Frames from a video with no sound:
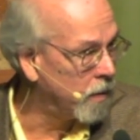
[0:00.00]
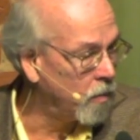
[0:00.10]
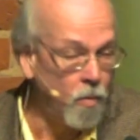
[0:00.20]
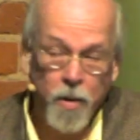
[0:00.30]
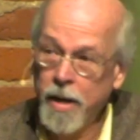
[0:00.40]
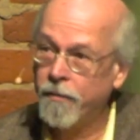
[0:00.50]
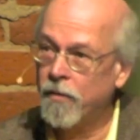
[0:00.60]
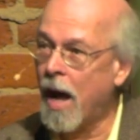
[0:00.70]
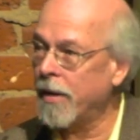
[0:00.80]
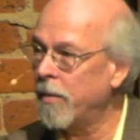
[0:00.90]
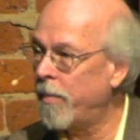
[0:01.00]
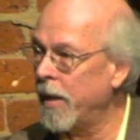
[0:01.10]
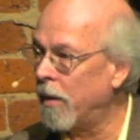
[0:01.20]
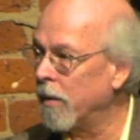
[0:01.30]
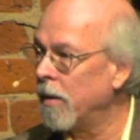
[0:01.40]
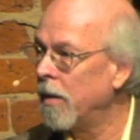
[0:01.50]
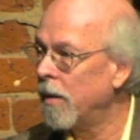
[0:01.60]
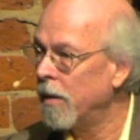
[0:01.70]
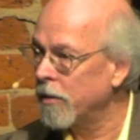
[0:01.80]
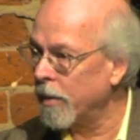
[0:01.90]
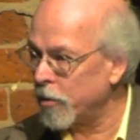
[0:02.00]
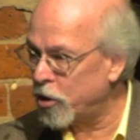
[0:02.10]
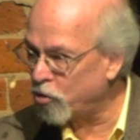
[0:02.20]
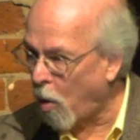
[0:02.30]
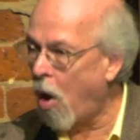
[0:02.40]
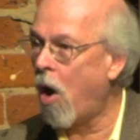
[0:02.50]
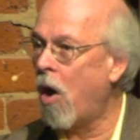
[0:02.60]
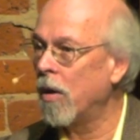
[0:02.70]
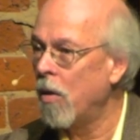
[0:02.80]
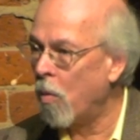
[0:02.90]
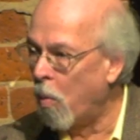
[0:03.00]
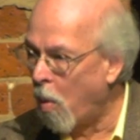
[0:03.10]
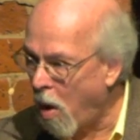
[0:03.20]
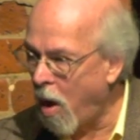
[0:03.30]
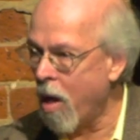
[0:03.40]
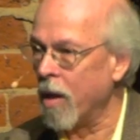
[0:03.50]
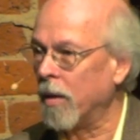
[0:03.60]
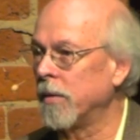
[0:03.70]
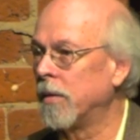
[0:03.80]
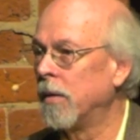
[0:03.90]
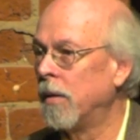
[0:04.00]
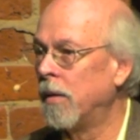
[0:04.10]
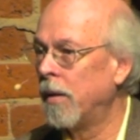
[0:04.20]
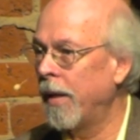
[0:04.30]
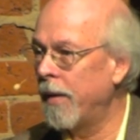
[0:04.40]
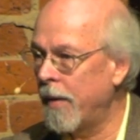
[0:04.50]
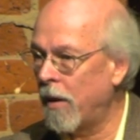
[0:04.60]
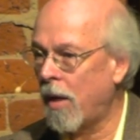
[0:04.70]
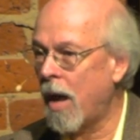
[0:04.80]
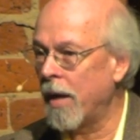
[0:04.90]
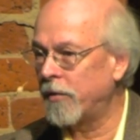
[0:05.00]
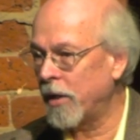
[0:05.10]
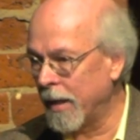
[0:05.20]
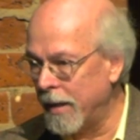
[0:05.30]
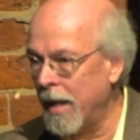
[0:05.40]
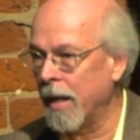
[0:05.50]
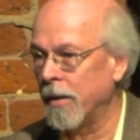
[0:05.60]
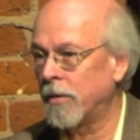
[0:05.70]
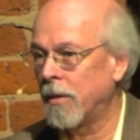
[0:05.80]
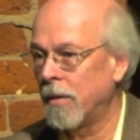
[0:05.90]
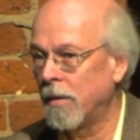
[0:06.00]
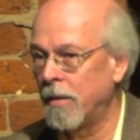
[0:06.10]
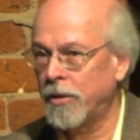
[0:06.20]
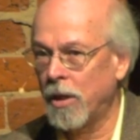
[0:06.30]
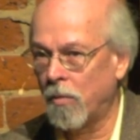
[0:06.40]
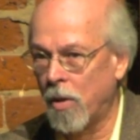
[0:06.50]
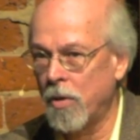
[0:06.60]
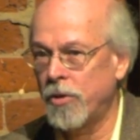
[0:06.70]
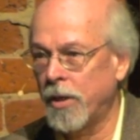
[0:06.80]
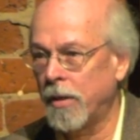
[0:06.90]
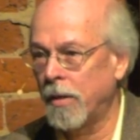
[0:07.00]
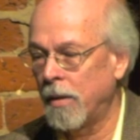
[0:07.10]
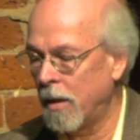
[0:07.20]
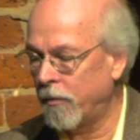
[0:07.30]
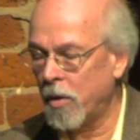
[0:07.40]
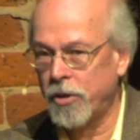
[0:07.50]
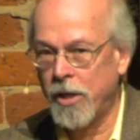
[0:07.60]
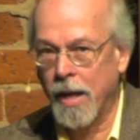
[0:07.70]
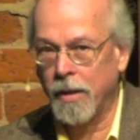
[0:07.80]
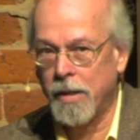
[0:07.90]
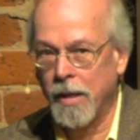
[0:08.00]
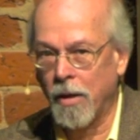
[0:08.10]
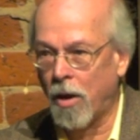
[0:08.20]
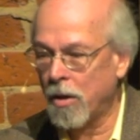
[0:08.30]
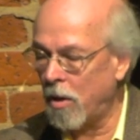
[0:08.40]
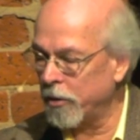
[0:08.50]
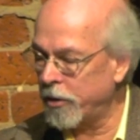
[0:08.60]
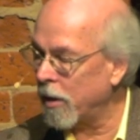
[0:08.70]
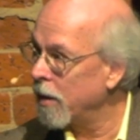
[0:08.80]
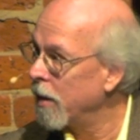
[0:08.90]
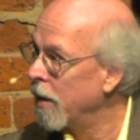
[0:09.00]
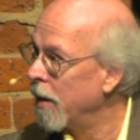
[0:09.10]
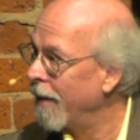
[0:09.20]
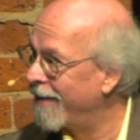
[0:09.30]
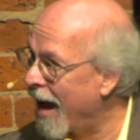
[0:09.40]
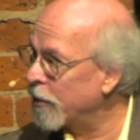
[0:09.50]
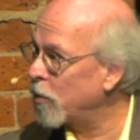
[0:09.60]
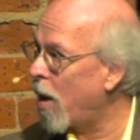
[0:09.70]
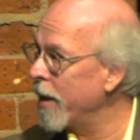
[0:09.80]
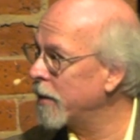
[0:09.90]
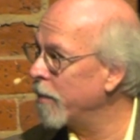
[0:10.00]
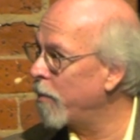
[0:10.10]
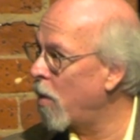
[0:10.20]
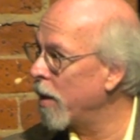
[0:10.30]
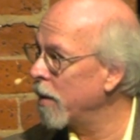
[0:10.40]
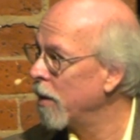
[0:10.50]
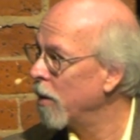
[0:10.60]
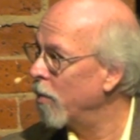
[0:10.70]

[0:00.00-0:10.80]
We've got to build some strong walls in their lives against this erosion of Christianity in our culture. That's why it's important.